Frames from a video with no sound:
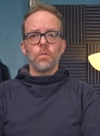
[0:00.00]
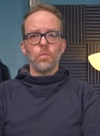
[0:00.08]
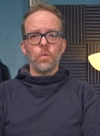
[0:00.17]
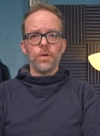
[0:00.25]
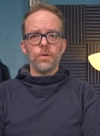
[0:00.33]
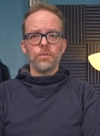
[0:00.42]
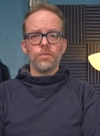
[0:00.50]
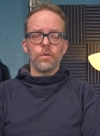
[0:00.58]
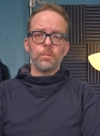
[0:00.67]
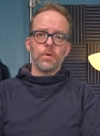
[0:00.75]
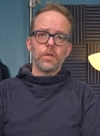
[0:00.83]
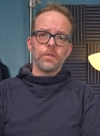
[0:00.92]
when you
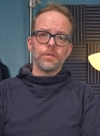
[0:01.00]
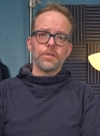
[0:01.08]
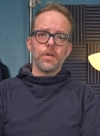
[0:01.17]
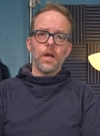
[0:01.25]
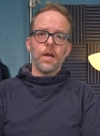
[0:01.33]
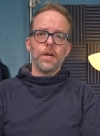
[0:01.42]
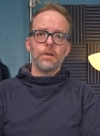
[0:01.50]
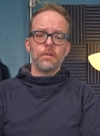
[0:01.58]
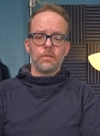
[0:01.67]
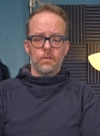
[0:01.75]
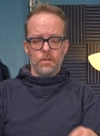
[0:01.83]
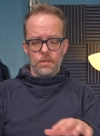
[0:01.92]
sleep on your side,
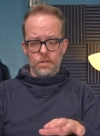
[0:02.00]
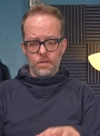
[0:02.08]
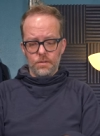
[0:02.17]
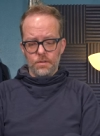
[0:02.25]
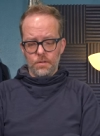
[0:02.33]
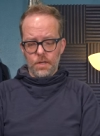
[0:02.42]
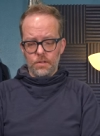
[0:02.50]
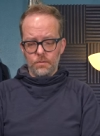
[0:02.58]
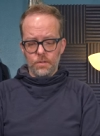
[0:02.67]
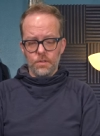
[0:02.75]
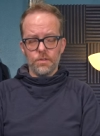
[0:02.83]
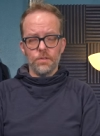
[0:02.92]
and that this that's
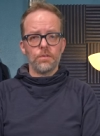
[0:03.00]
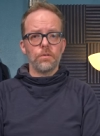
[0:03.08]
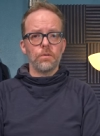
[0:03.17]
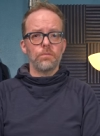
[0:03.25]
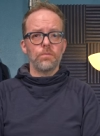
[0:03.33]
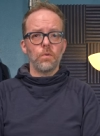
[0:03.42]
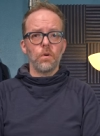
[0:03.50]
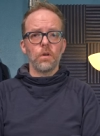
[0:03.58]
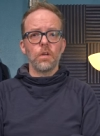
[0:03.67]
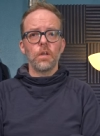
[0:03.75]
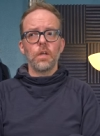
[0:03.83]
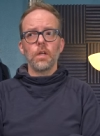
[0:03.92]
what this is good for.
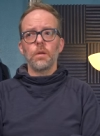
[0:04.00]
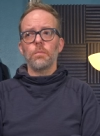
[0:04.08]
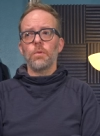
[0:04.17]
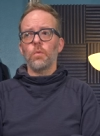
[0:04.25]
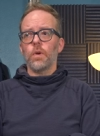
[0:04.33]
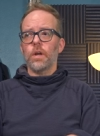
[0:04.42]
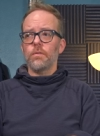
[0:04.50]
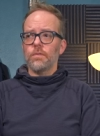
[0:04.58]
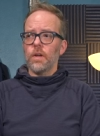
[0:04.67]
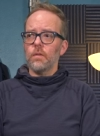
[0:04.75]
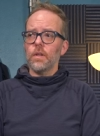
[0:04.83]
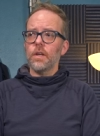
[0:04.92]
But what I
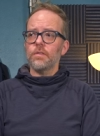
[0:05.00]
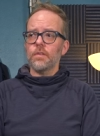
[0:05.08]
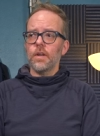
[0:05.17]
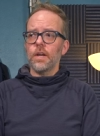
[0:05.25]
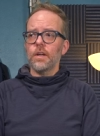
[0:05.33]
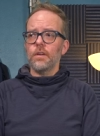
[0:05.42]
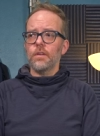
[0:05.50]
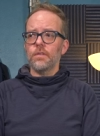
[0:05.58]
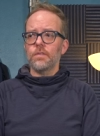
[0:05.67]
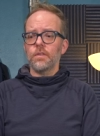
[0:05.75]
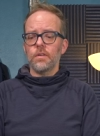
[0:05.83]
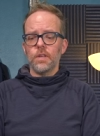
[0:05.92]
found last night
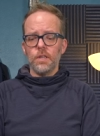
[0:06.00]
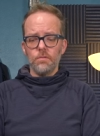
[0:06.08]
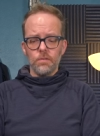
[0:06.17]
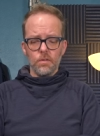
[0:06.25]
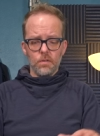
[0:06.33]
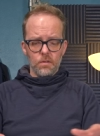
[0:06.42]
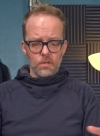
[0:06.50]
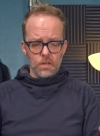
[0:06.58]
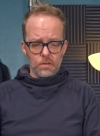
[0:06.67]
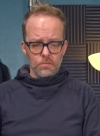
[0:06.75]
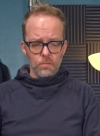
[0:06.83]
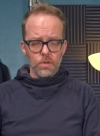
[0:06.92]
is that even
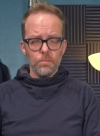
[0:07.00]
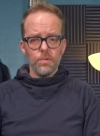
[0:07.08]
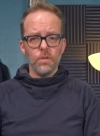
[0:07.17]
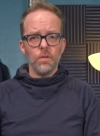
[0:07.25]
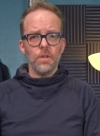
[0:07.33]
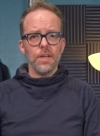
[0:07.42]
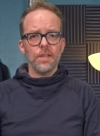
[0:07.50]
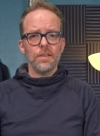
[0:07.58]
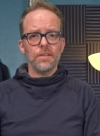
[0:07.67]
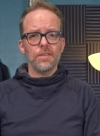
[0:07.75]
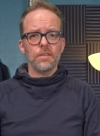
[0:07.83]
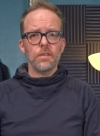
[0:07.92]
even with a pillow like
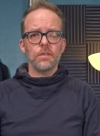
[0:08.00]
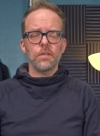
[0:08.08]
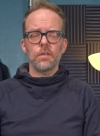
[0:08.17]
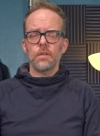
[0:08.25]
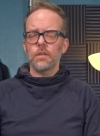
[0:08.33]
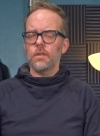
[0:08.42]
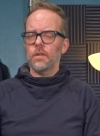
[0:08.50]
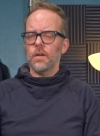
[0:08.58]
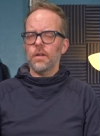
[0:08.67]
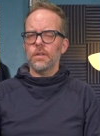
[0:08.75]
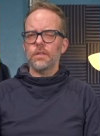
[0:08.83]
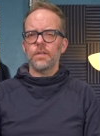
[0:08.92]
this, that's
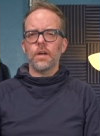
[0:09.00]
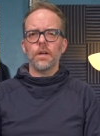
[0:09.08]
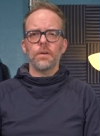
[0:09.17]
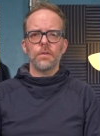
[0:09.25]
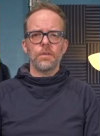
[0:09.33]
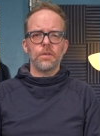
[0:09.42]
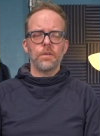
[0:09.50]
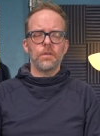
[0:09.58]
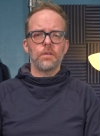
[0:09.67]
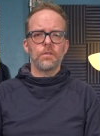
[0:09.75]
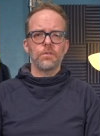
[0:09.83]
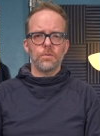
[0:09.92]
not entirely
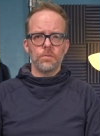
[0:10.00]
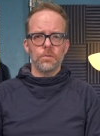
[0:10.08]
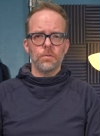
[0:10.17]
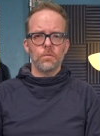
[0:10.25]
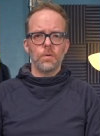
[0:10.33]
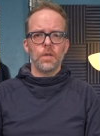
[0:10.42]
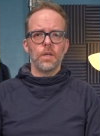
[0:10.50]
true,